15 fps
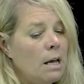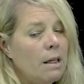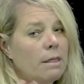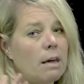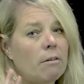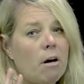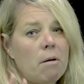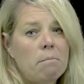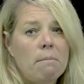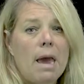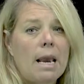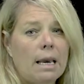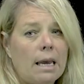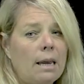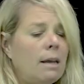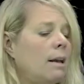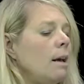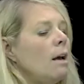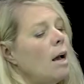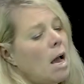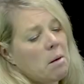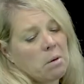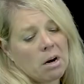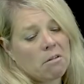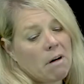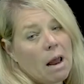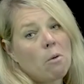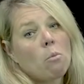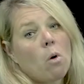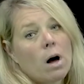There are many. I'm going to
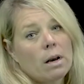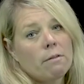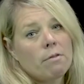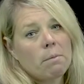write one of